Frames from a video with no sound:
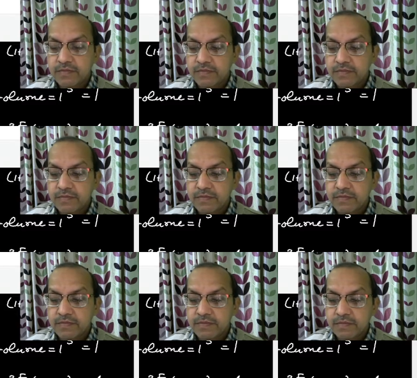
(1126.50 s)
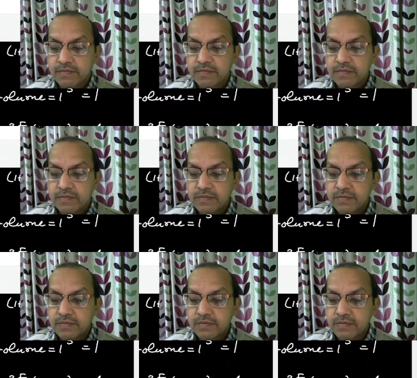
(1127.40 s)

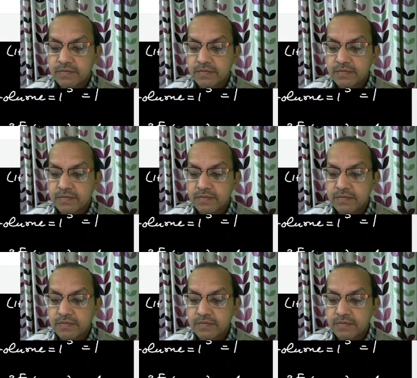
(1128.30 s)
No one is speaking in this clip.